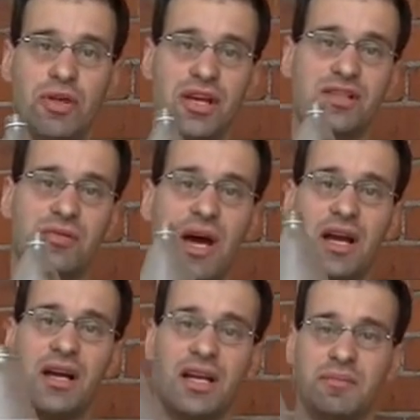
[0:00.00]
That's why
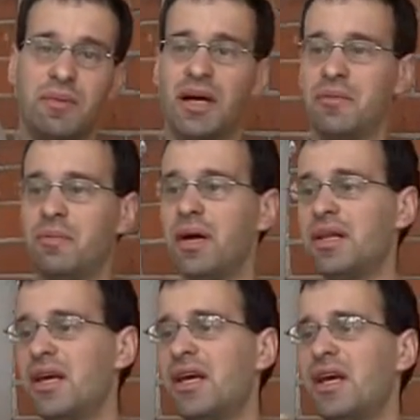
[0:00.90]
I got mad,
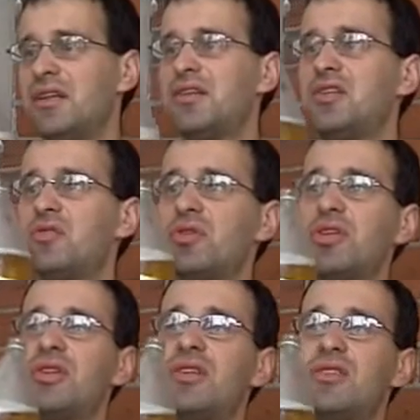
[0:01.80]
but it is what
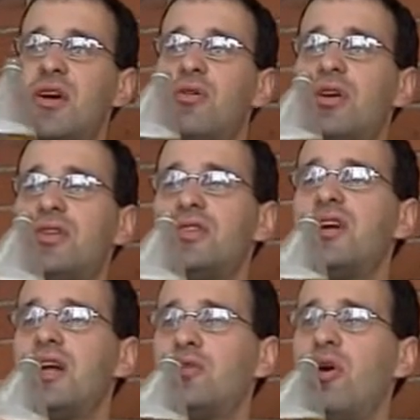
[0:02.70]
it is. I already
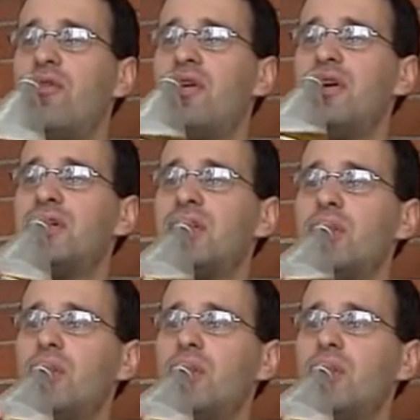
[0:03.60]
got over it.